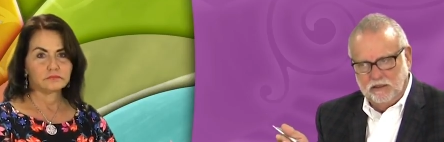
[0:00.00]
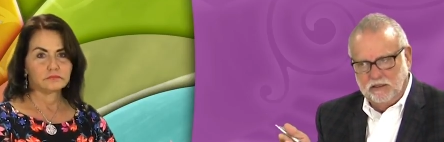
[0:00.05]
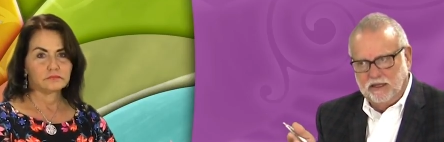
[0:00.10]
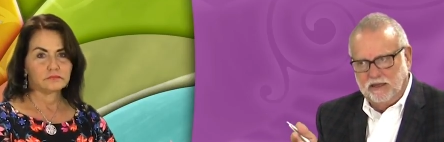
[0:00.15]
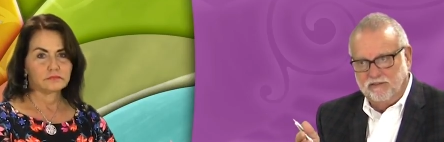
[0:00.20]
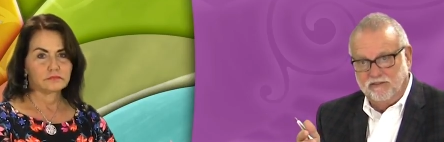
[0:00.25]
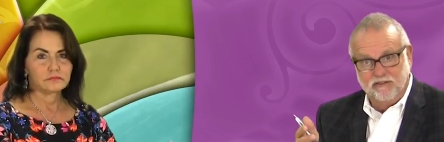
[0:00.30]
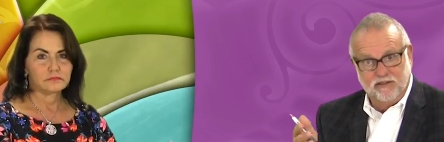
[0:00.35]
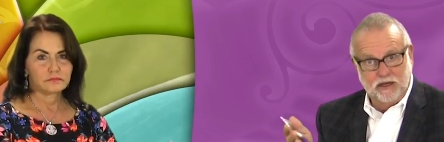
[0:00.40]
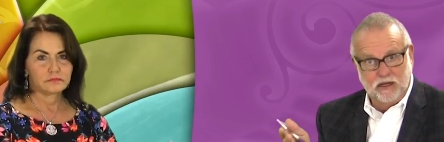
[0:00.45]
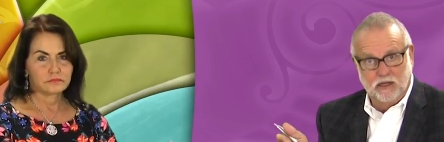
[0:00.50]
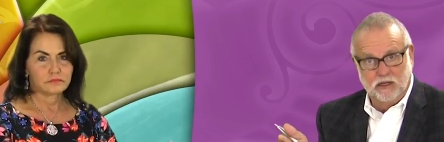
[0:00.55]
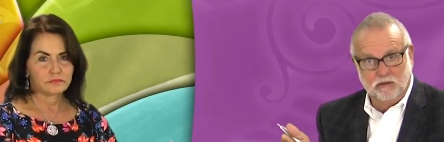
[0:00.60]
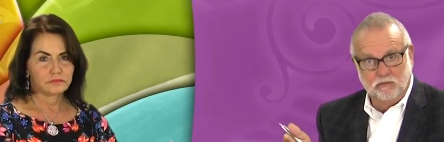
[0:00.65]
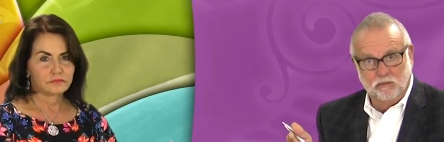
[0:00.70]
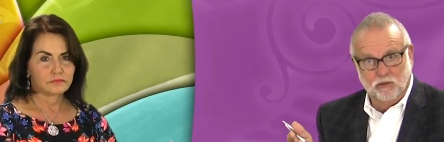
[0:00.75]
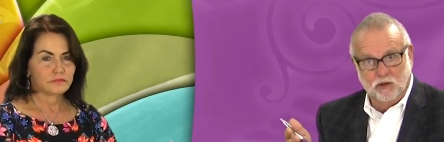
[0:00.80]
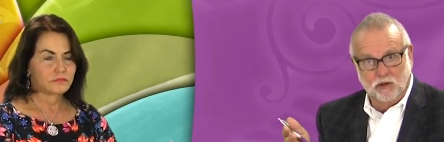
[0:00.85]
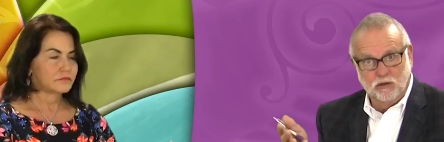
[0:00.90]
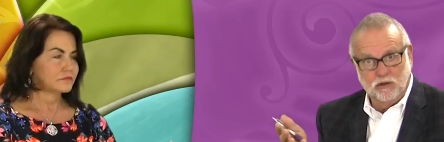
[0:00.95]
Speaker 1: they fell
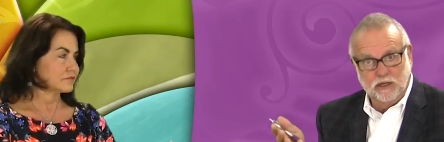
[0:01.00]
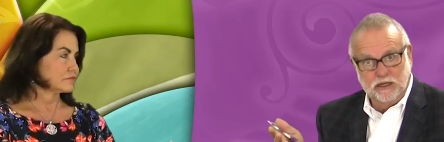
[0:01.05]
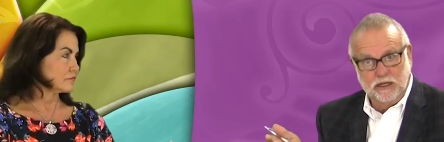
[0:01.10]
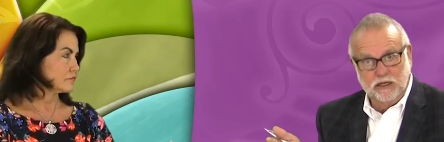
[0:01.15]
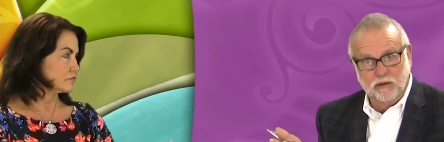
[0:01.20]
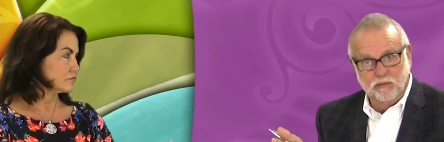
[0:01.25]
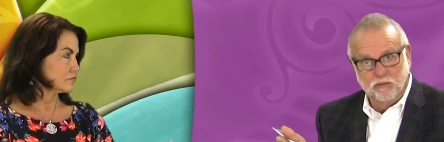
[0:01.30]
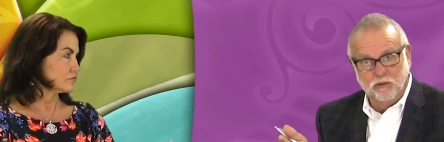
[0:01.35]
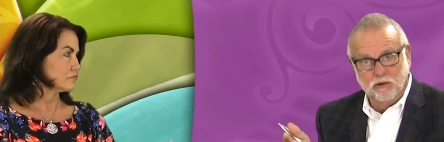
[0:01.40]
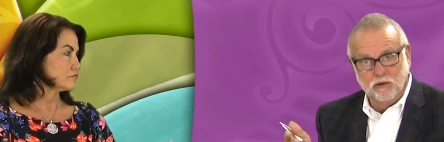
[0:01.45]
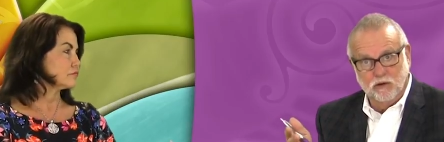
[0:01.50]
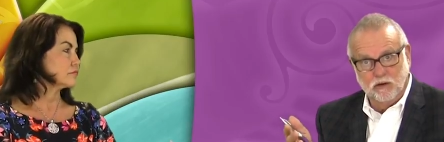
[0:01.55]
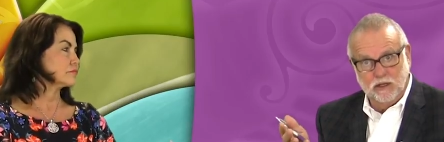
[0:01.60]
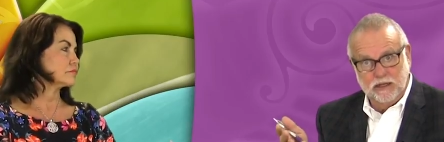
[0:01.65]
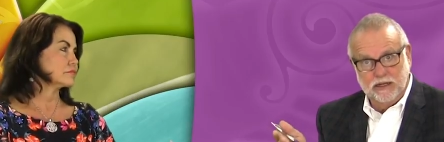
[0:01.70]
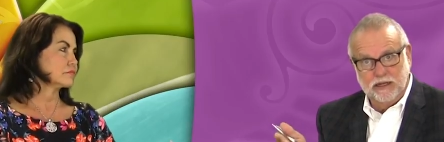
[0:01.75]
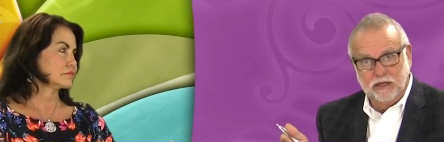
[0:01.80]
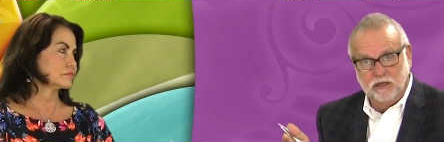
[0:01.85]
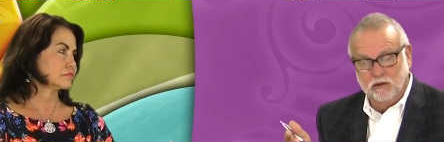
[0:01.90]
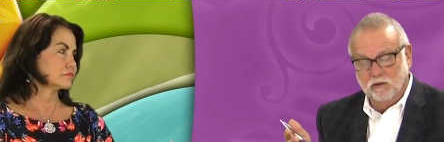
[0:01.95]
and broke a hip or a
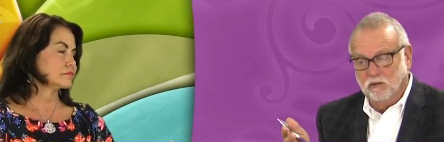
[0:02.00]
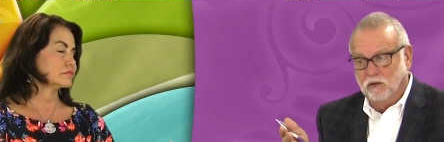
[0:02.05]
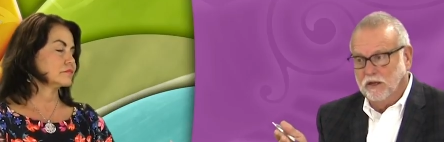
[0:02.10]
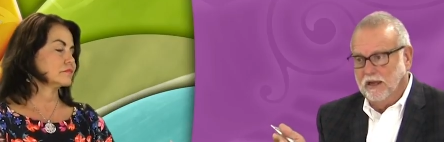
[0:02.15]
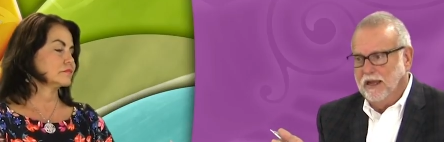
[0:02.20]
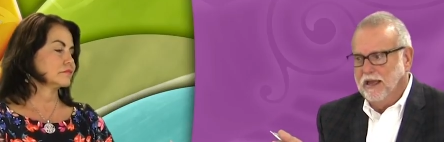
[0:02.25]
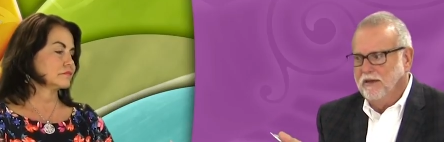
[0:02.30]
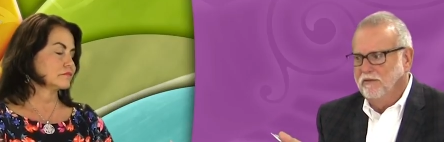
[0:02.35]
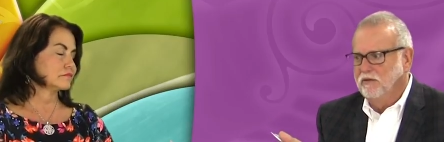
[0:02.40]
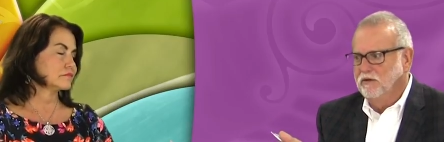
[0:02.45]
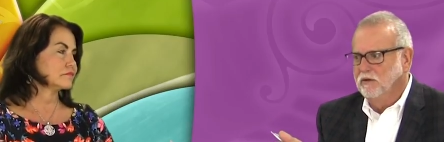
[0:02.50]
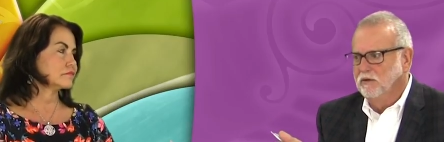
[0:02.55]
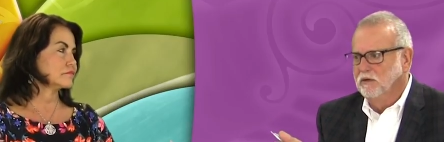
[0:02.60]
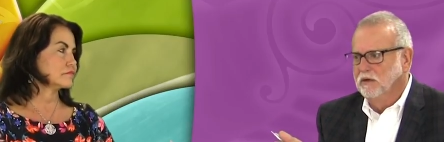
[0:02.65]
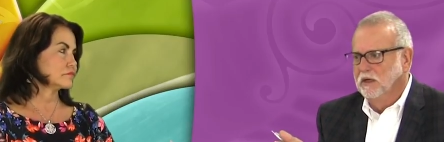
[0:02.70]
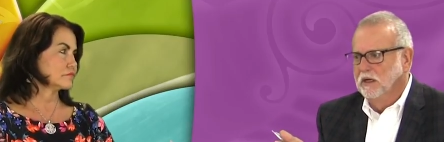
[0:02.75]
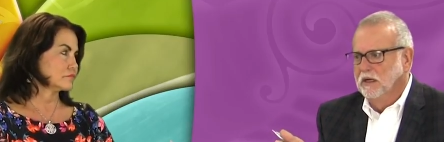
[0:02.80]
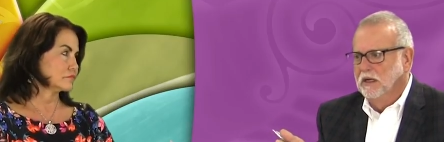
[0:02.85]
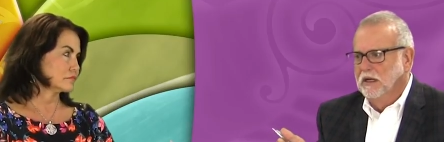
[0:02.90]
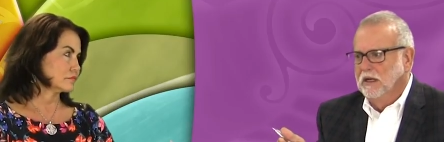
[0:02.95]
leg or what have you.